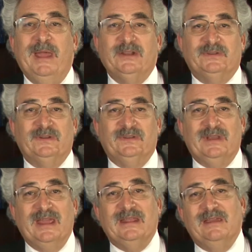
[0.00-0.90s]
patients
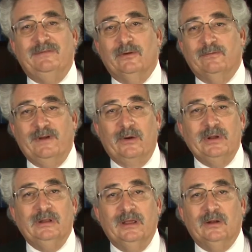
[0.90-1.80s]
say they feel very
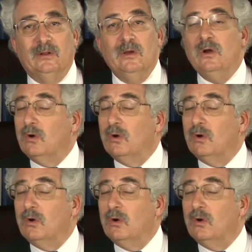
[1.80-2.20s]
little